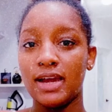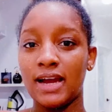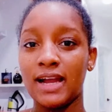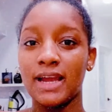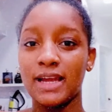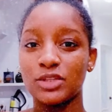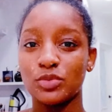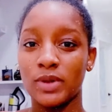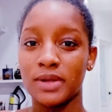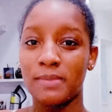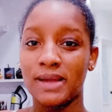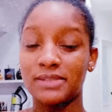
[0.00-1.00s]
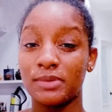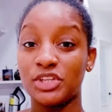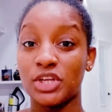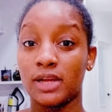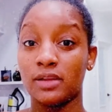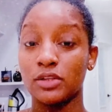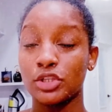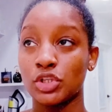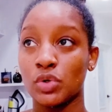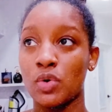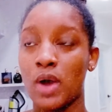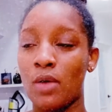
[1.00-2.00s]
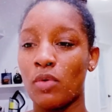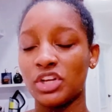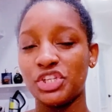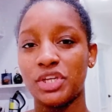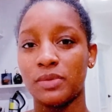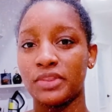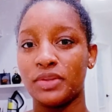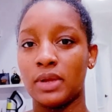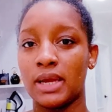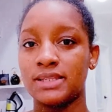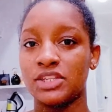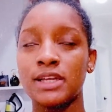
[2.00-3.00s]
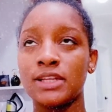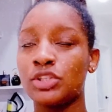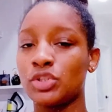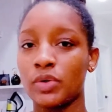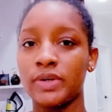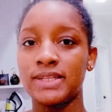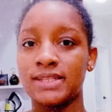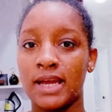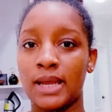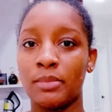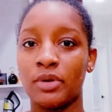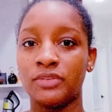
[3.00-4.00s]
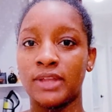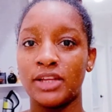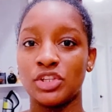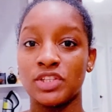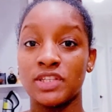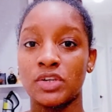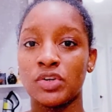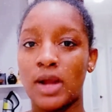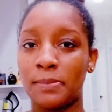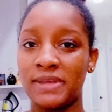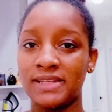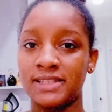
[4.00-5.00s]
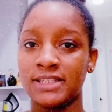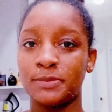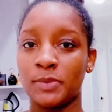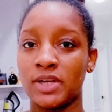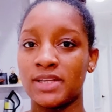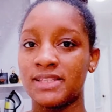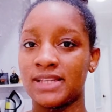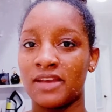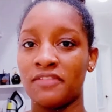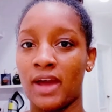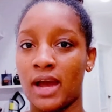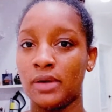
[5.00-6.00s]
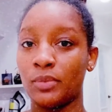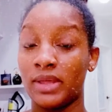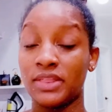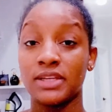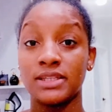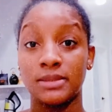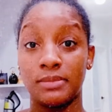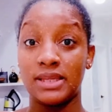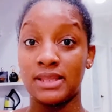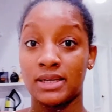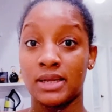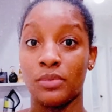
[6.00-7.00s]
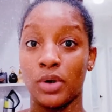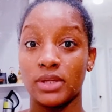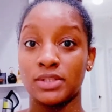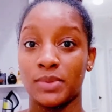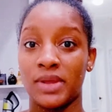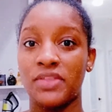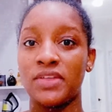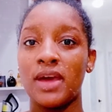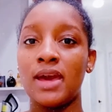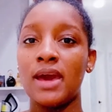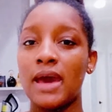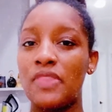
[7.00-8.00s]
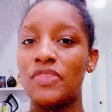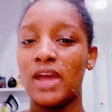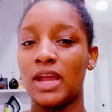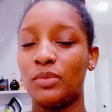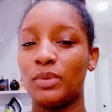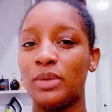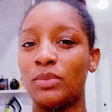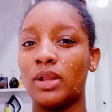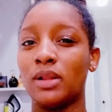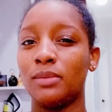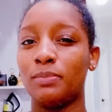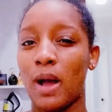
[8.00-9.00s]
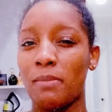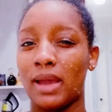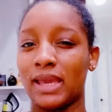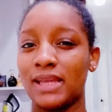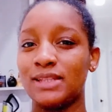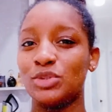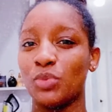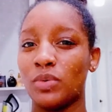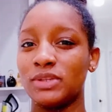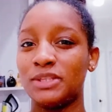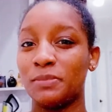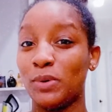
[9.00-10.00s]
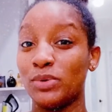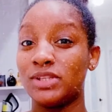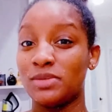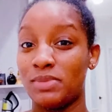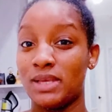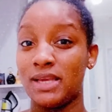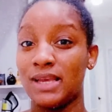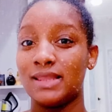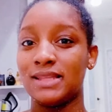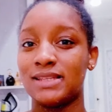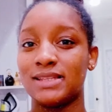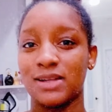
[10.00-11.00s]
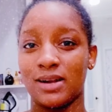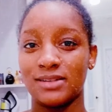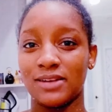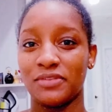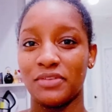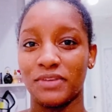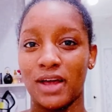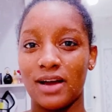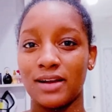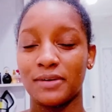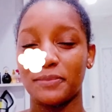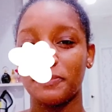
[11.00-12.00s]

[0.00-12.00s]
Hi guys, welcome back to my channel. So I want to share with you guys a story time of like just the crappiest experience that I've had with somebody that I worked with, and then we will pop back into what was supposed to be the start of the vlog.